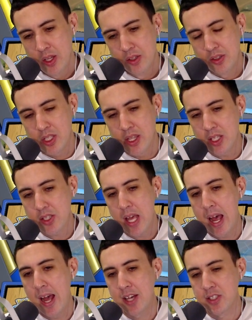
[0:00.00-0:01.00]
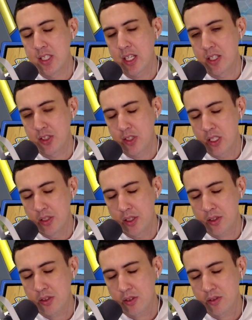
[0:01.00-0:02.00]
So this has to get a
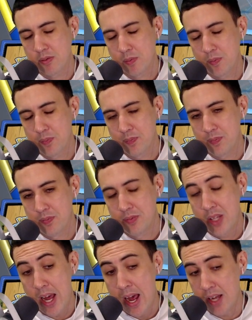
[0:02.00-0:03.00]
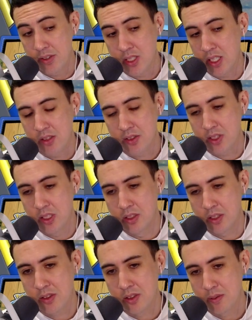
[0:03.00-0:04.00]
Steelix. It has to get
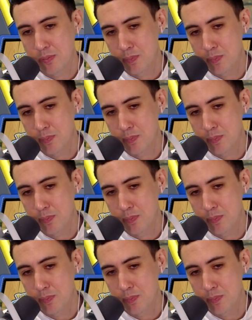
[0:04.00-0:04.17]
Steelix.